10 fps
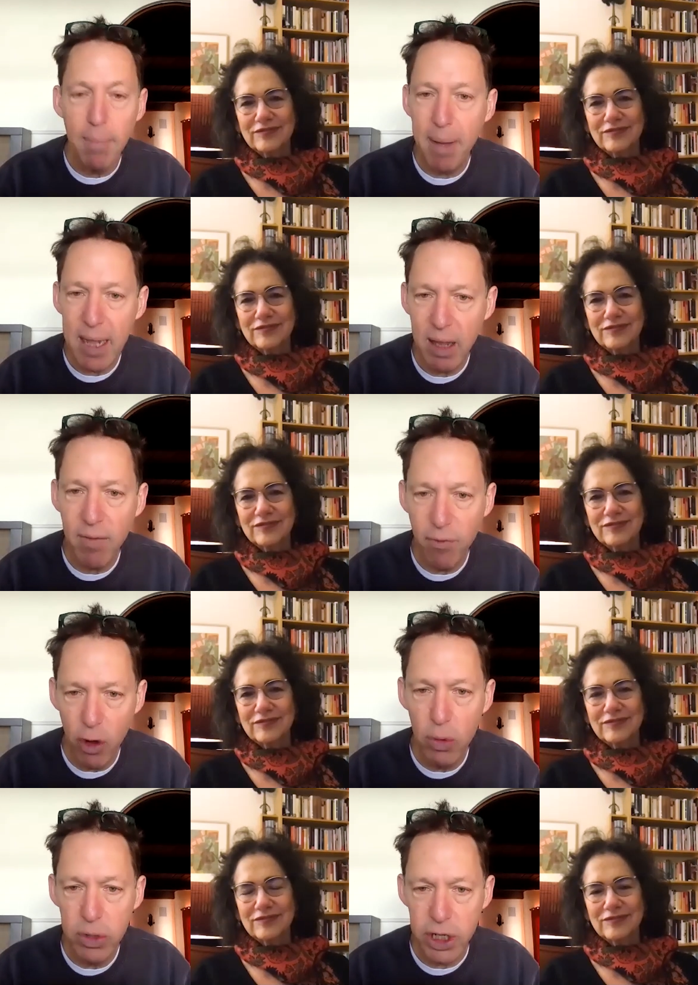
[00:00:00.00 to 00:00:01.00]
Speaker 1: a better
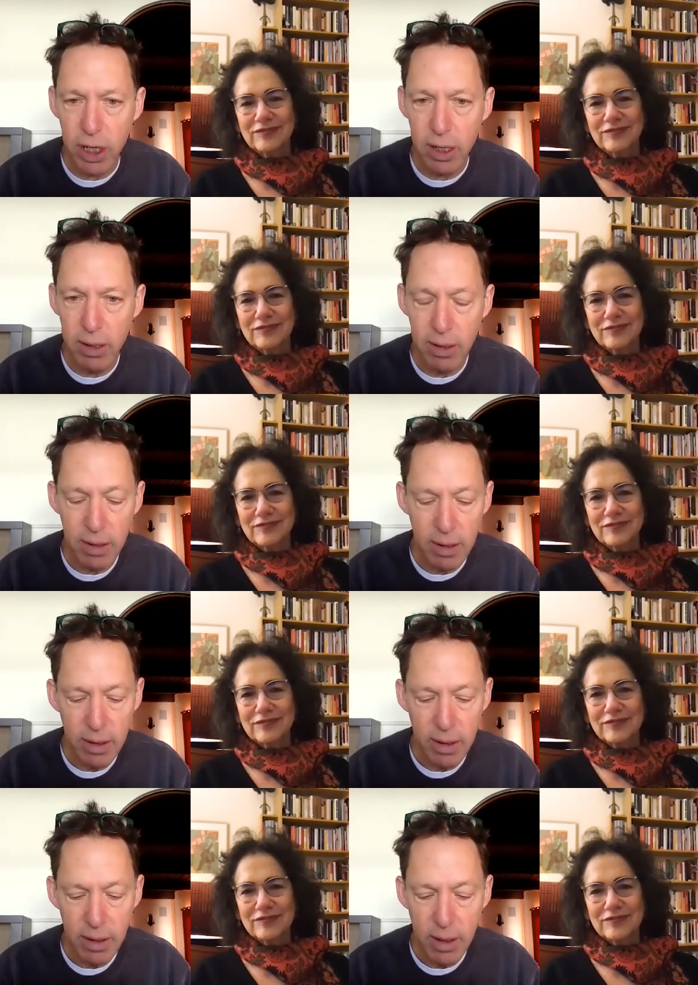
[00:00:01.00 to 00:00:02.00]
future.
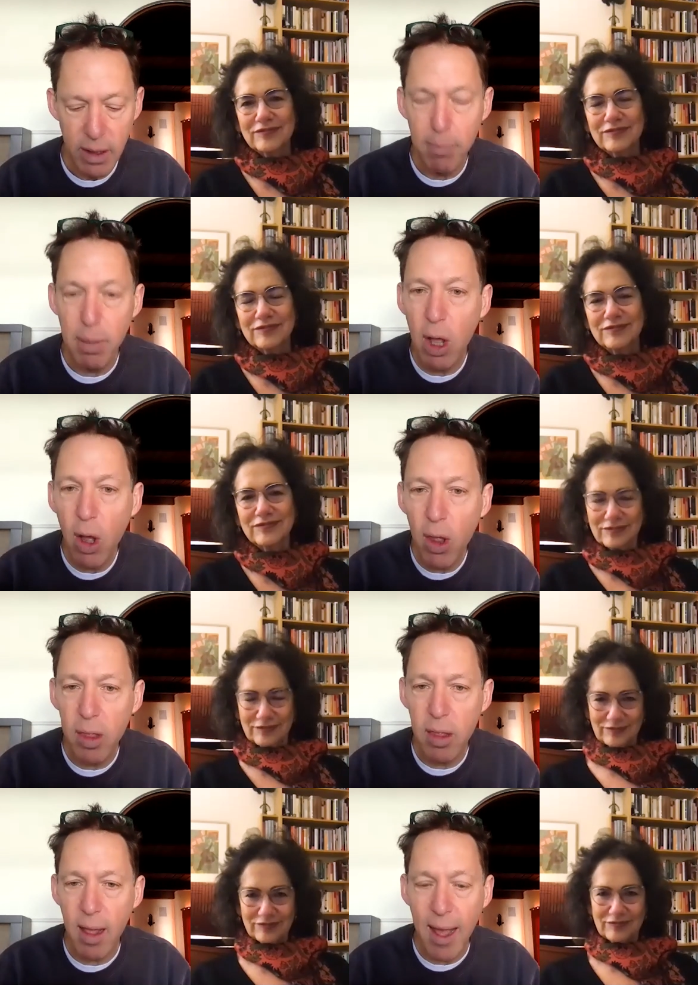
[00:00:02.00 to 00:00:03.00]

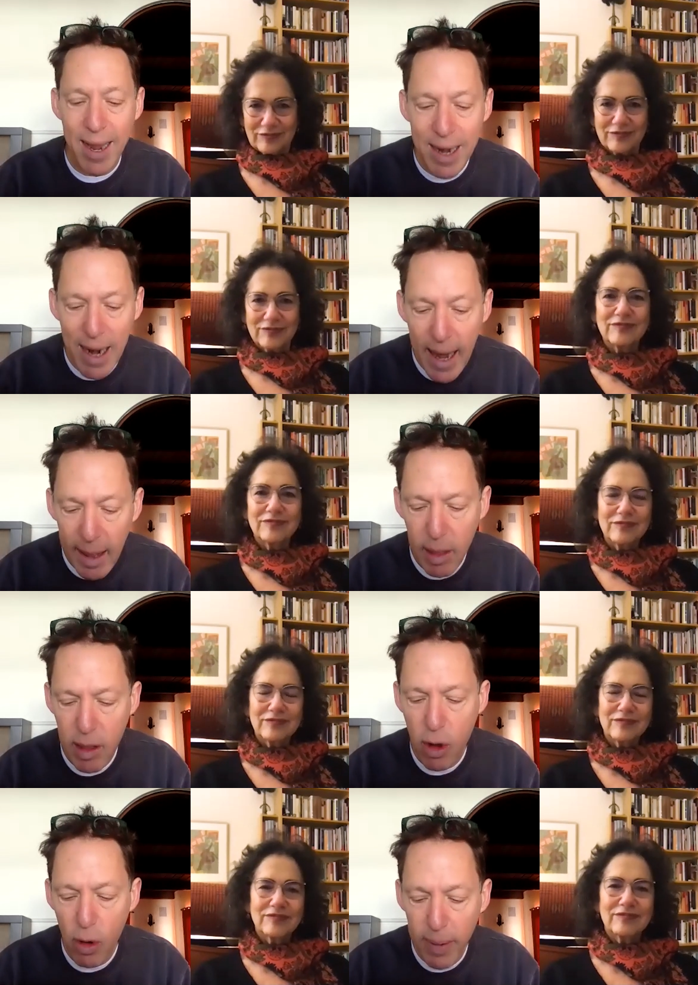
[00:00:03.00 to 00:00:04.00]
Because
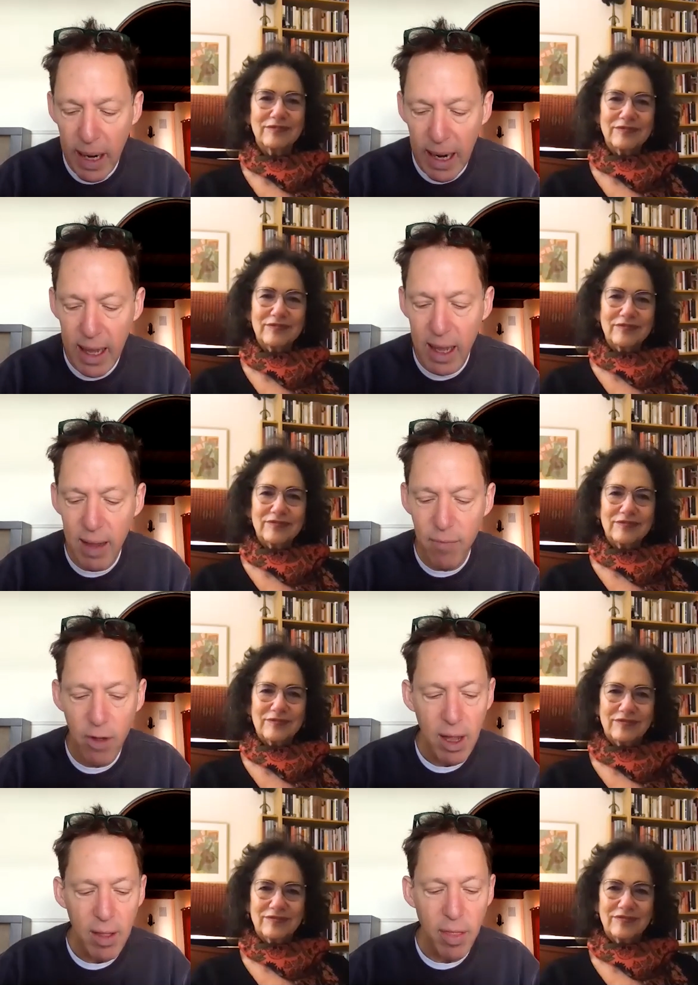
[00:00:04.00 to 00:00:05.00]
unless you believe
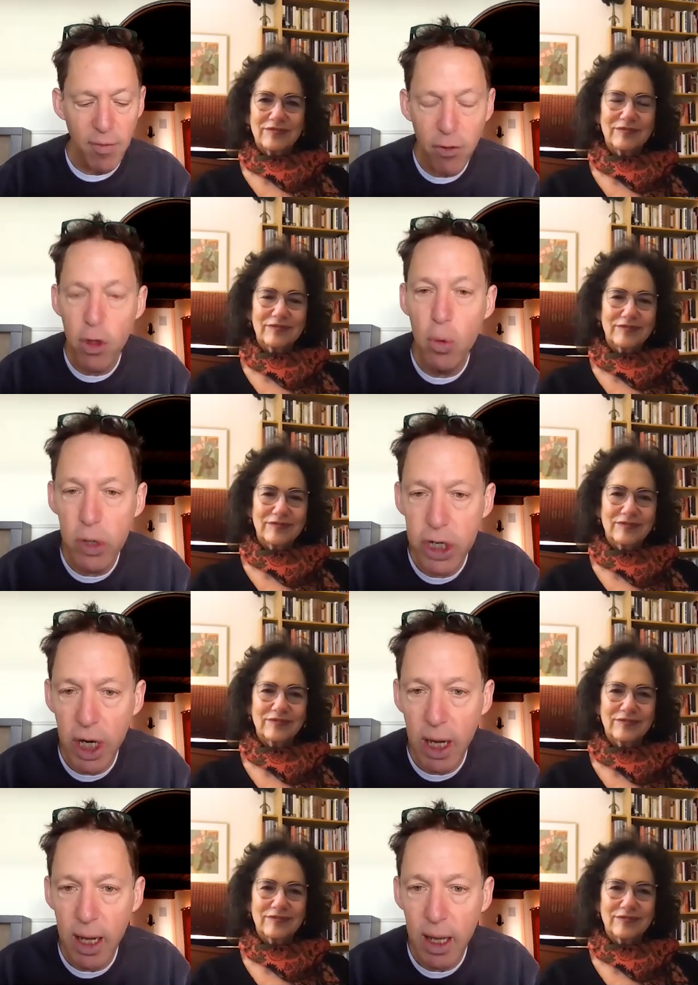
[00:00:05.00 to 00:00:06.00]
the
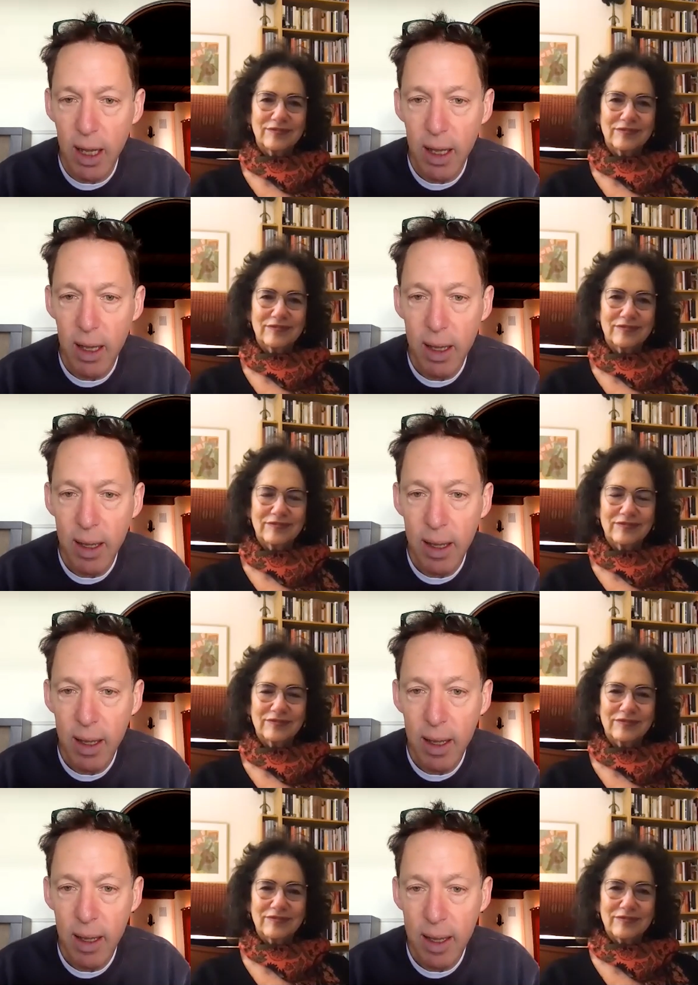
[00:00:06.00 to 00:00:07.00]
future
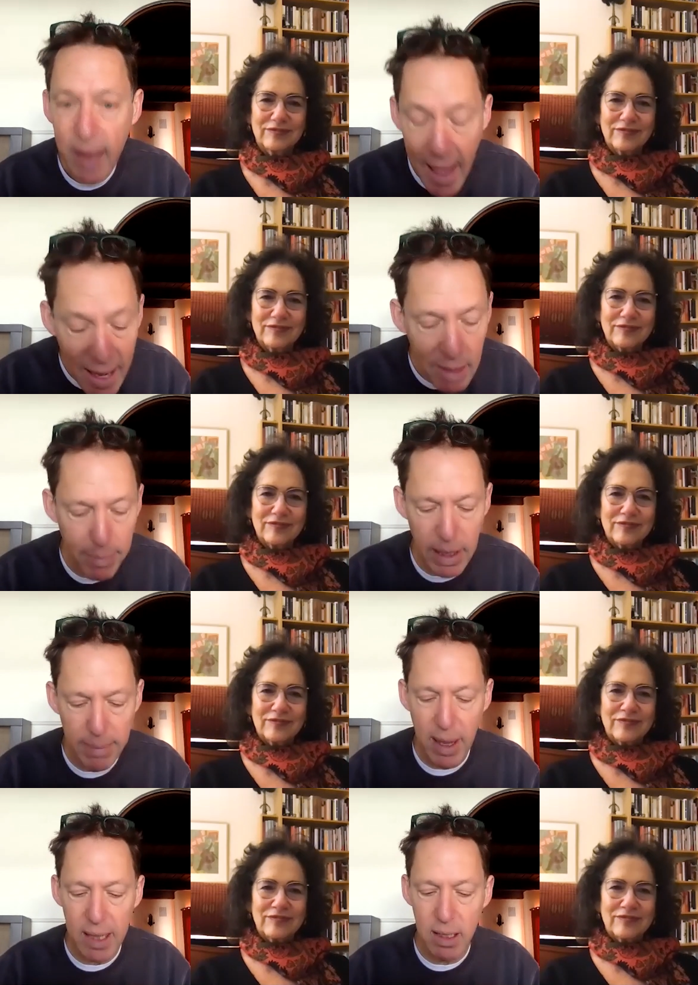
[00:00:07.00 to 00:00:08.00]
can be
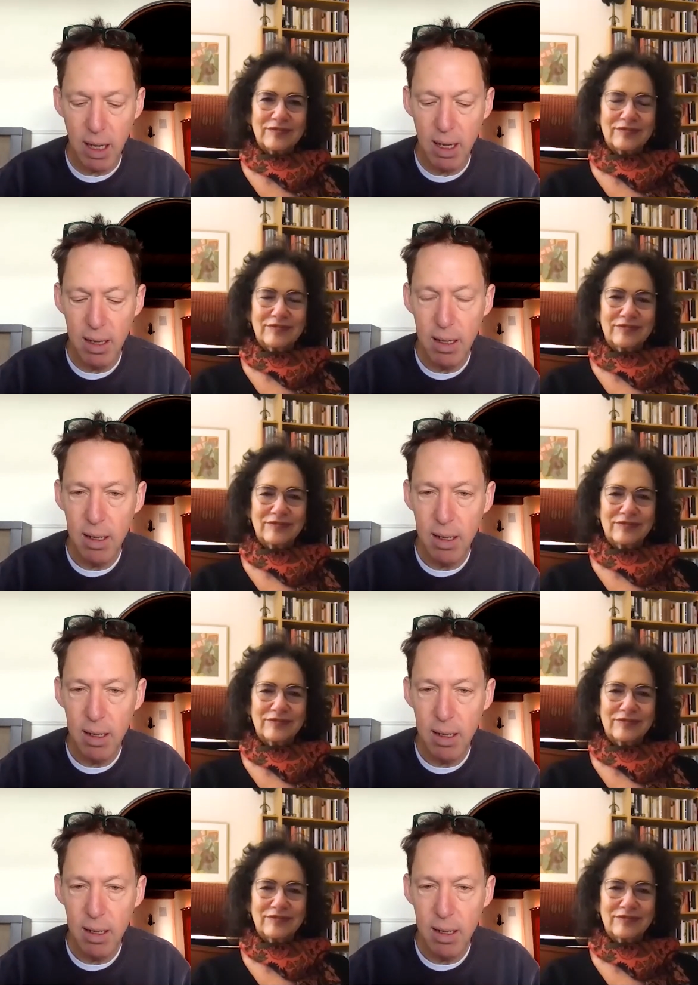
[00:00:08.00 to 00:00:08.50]
better,